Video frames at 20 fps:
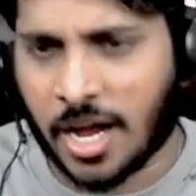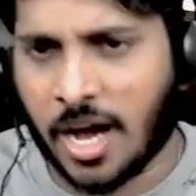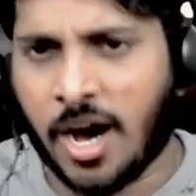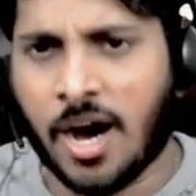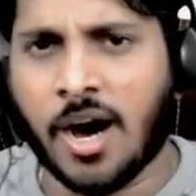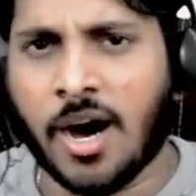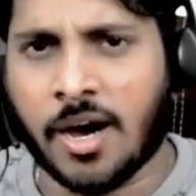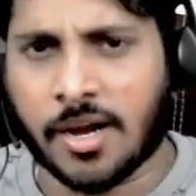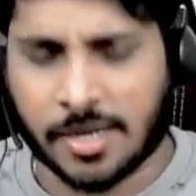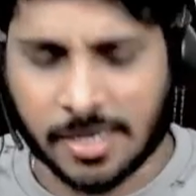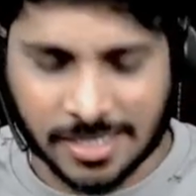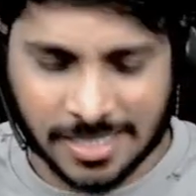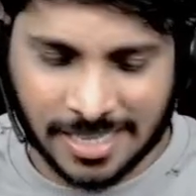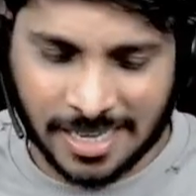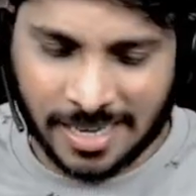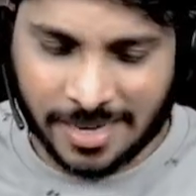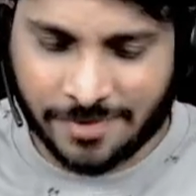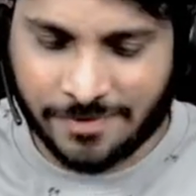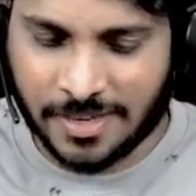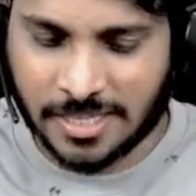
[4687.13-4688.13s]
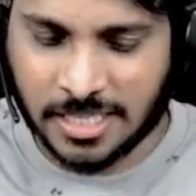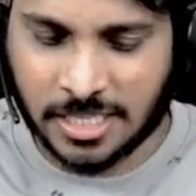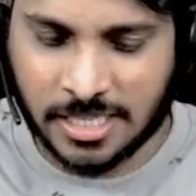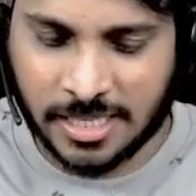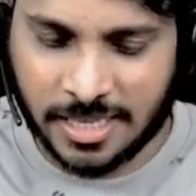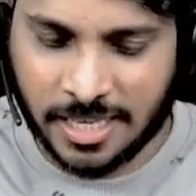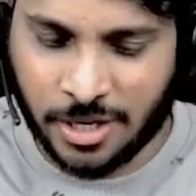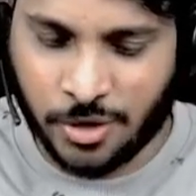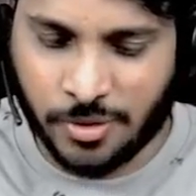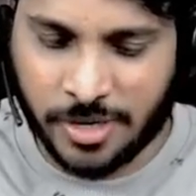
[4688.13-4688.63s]
are, sir, first
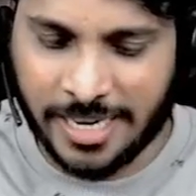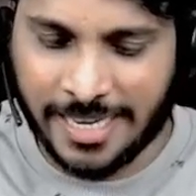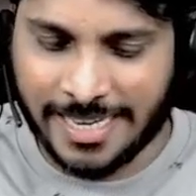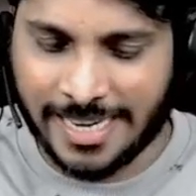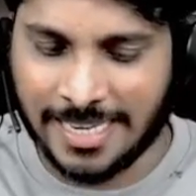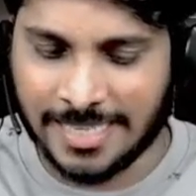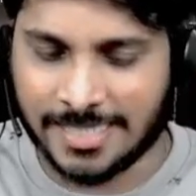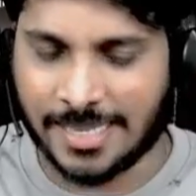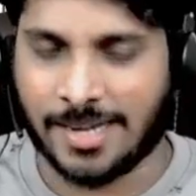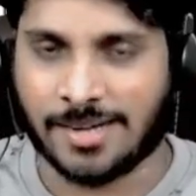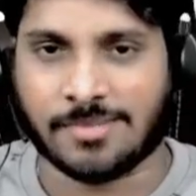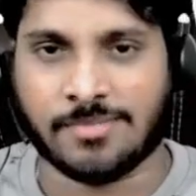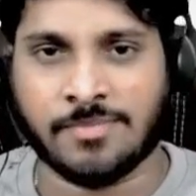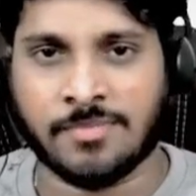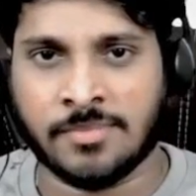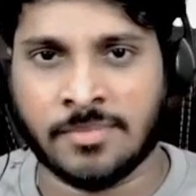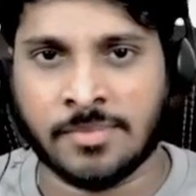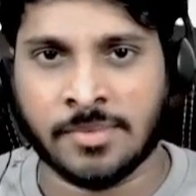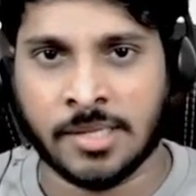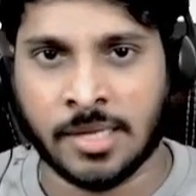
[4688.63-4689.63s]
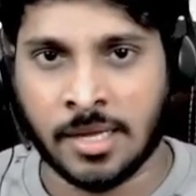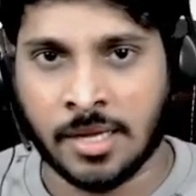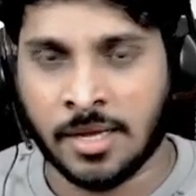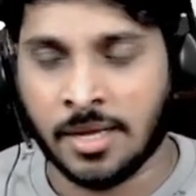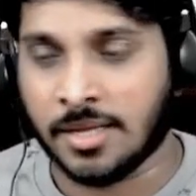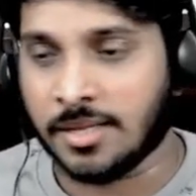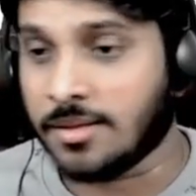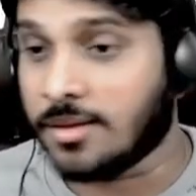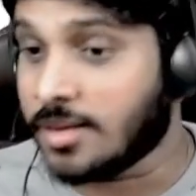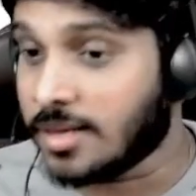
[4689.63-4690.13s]
thing you didn't tell, sir.
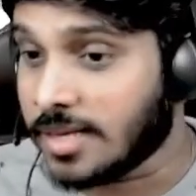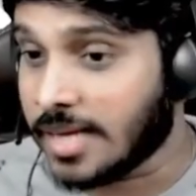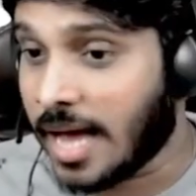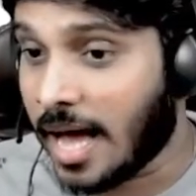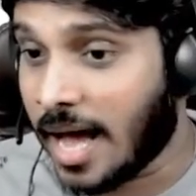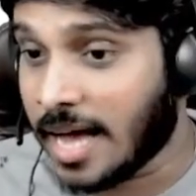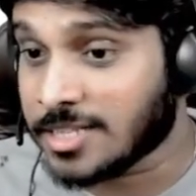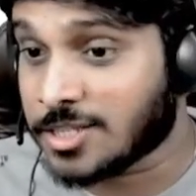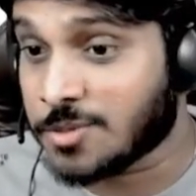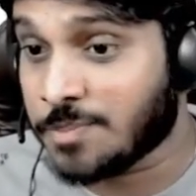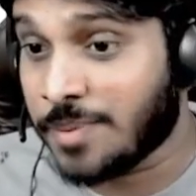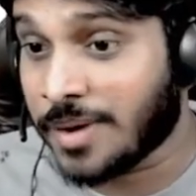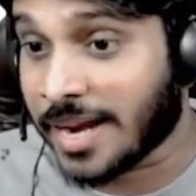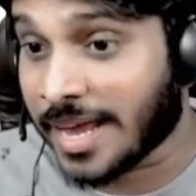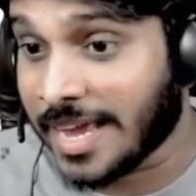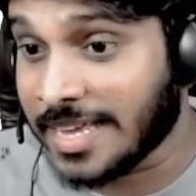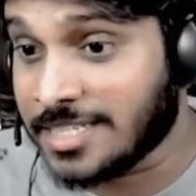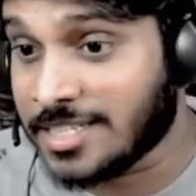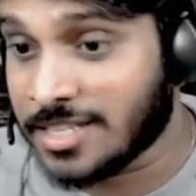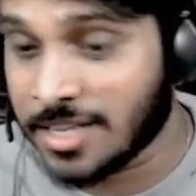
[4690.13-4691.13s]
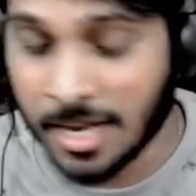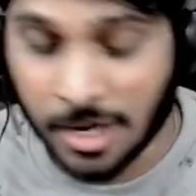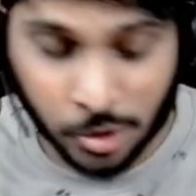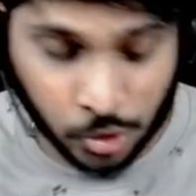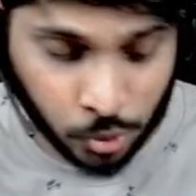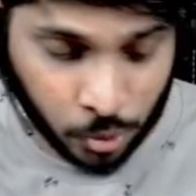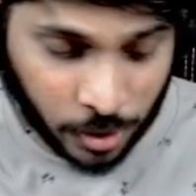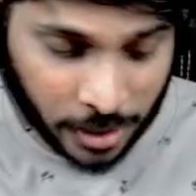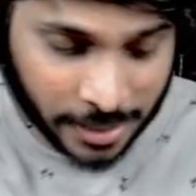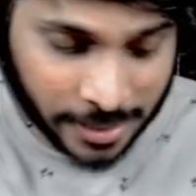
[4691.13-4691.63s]
As per SA
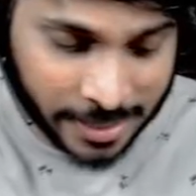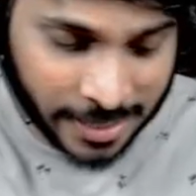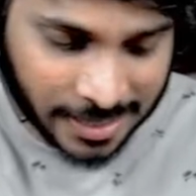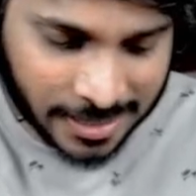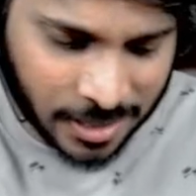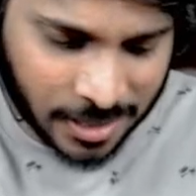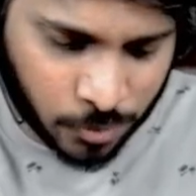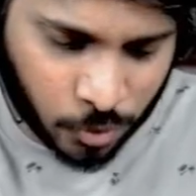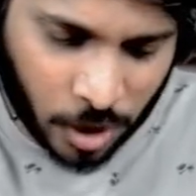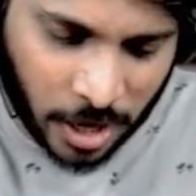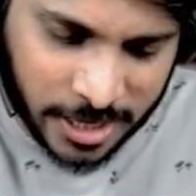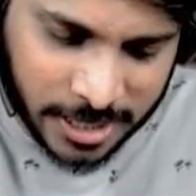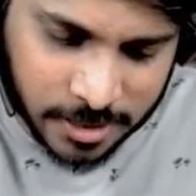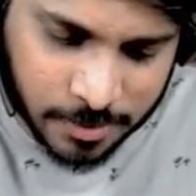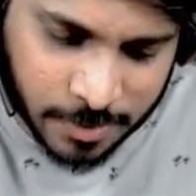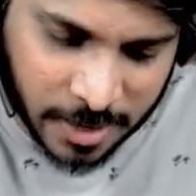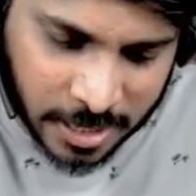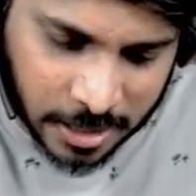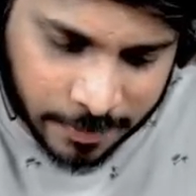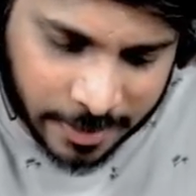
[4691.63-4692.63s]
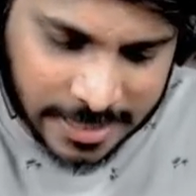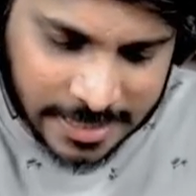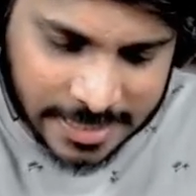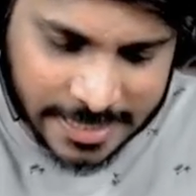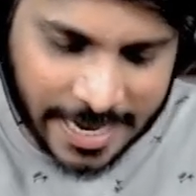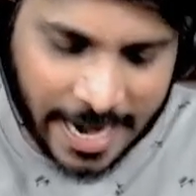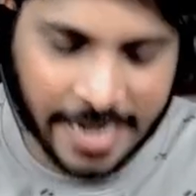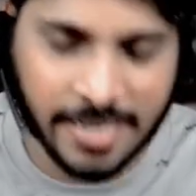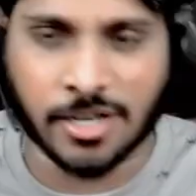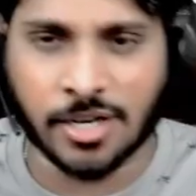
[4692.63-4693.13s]
200, sir, what is meant by
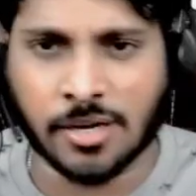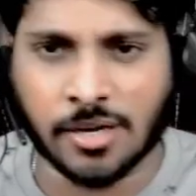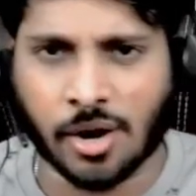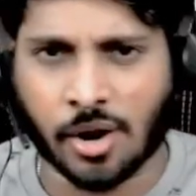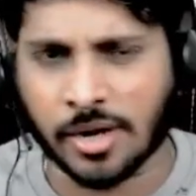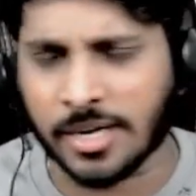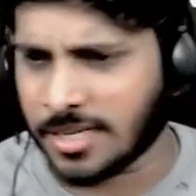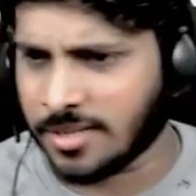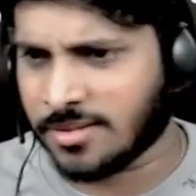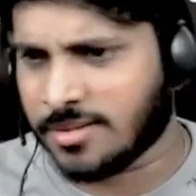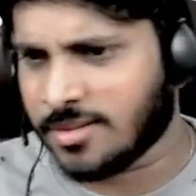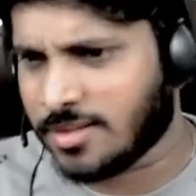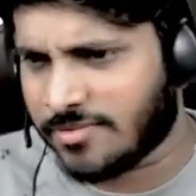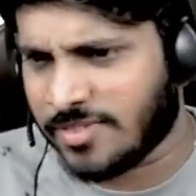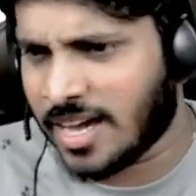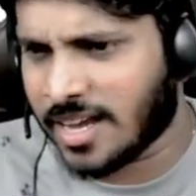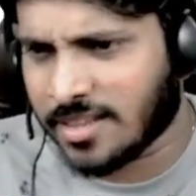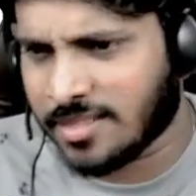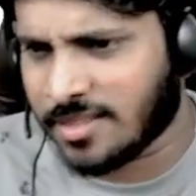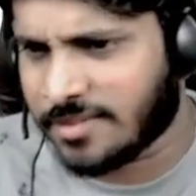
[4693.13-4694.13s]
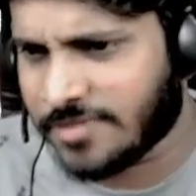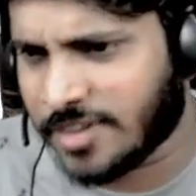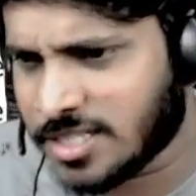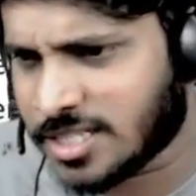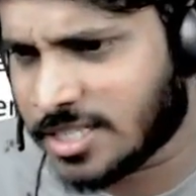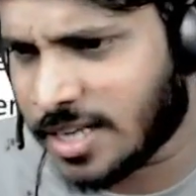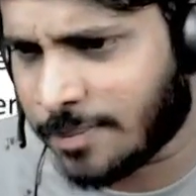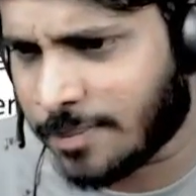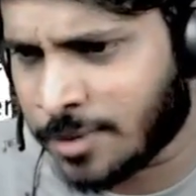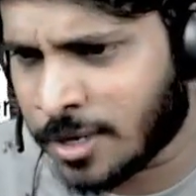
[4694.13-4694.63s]
standard on audit? We are in the first
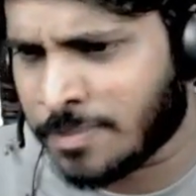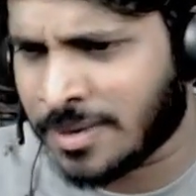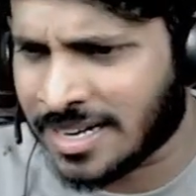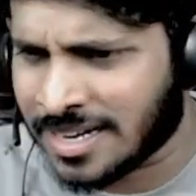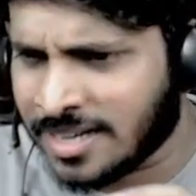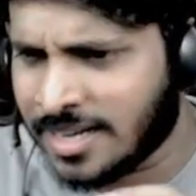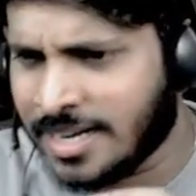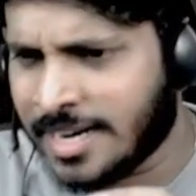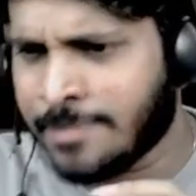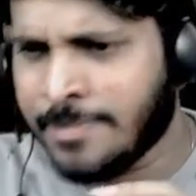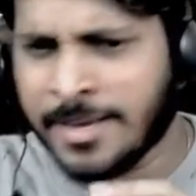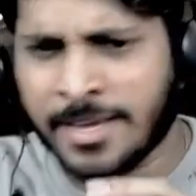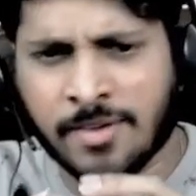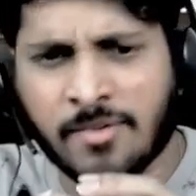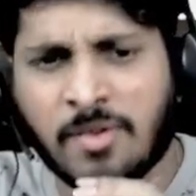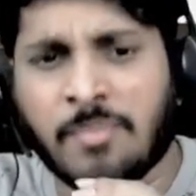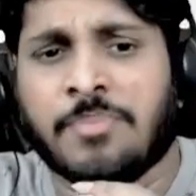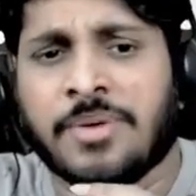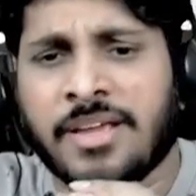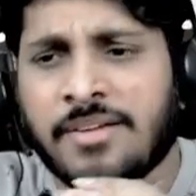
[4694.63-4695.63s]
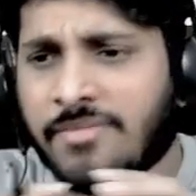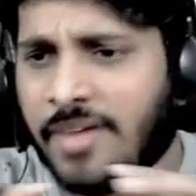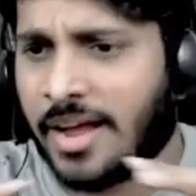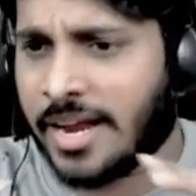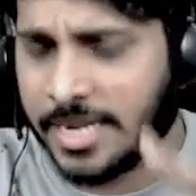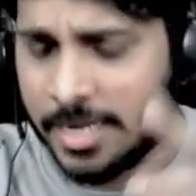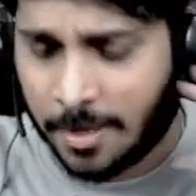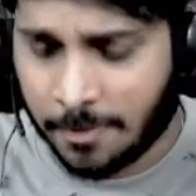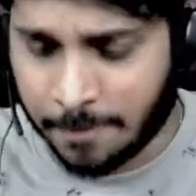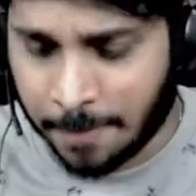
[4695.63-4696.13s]
chapter, but let me give a brief
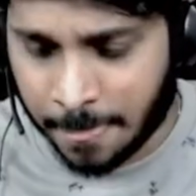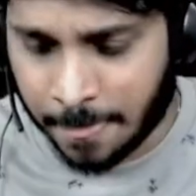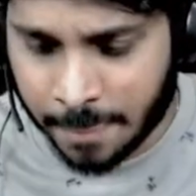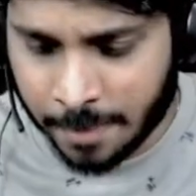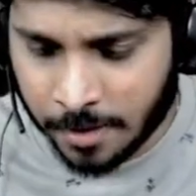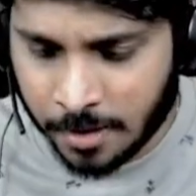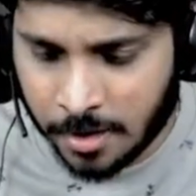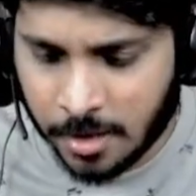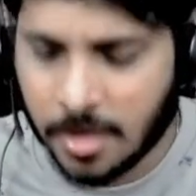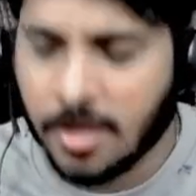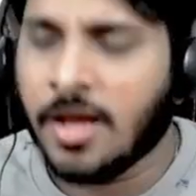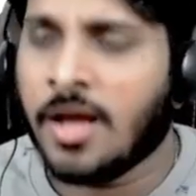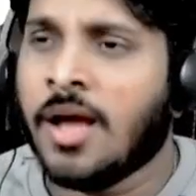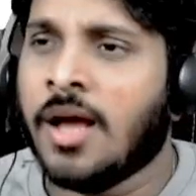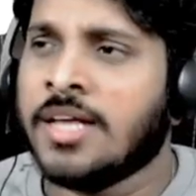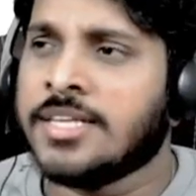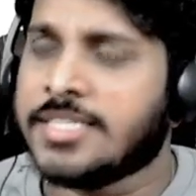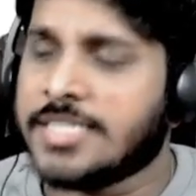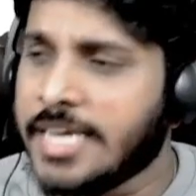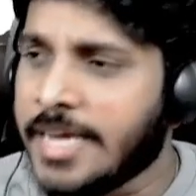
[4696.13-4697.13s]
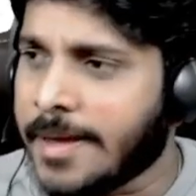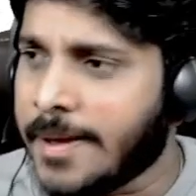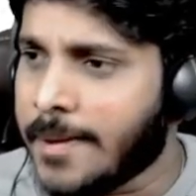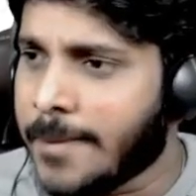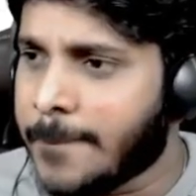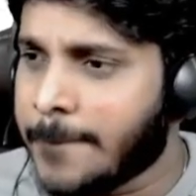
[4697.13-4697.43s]
idea. See,